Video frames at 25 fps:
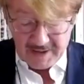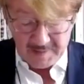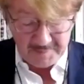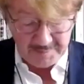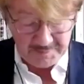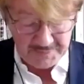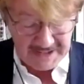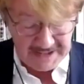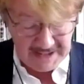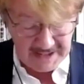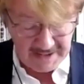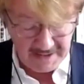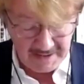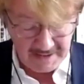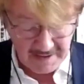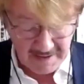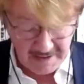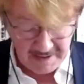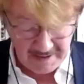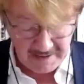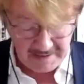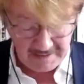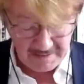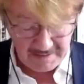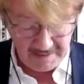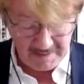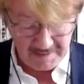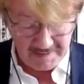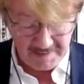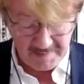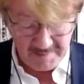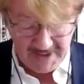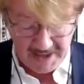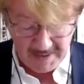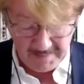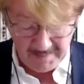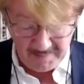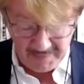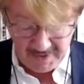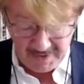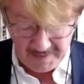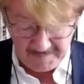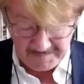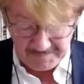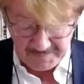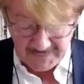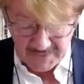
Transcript: being the member